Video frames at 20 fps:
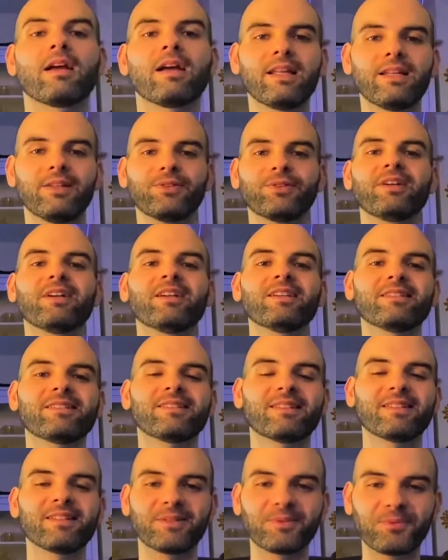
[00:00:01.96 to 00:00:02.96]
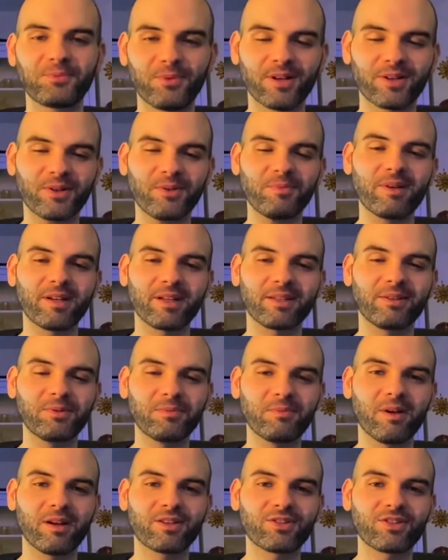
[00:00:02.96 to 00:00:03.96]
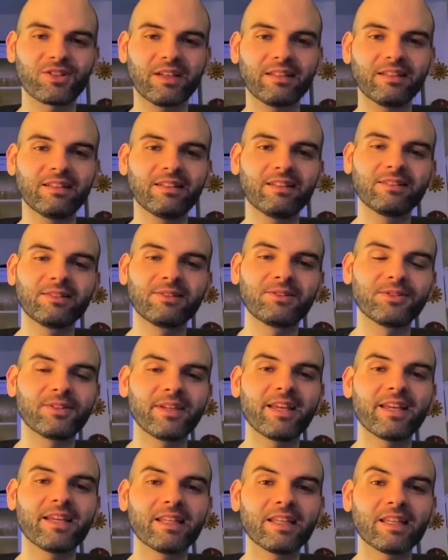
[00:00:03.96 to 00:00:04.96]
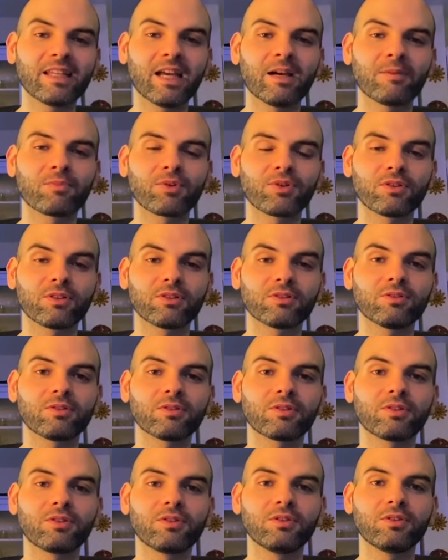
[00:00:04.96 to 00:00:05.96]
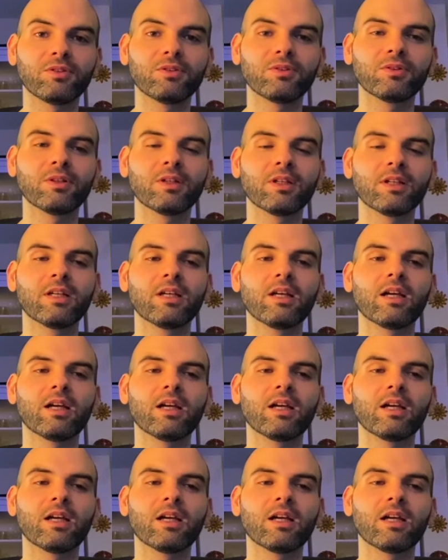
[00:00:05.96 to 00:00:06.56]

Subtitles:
Hello guys, welcome back to my channel. Today I'm gonna talk to you